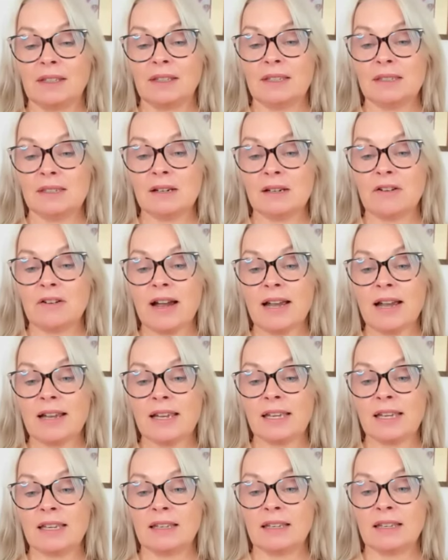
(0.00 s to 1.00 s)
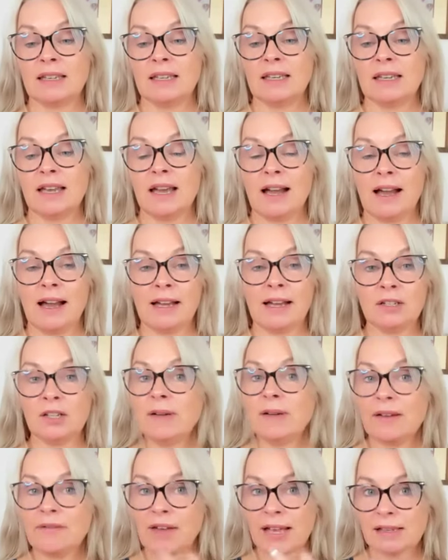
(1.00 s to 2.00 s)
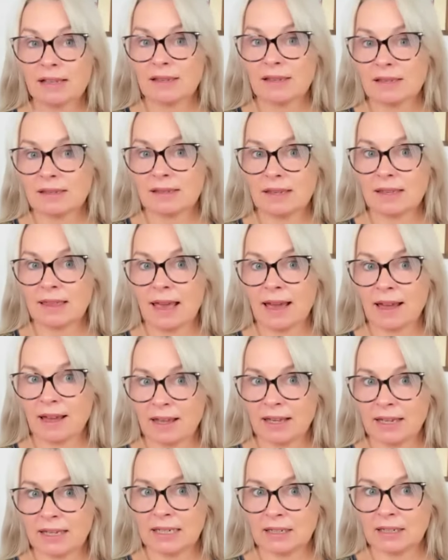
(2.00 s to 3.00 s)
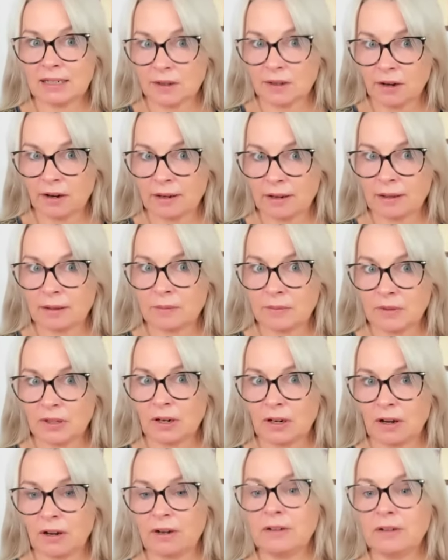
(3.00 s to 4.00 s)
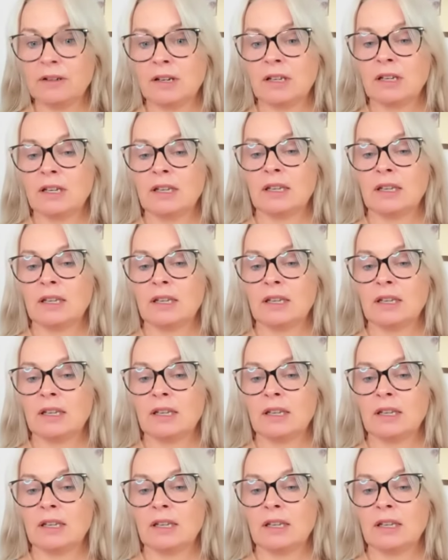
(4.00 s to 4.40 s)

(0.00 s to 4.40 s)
Isn't it great? And you have access to that at any time, you know?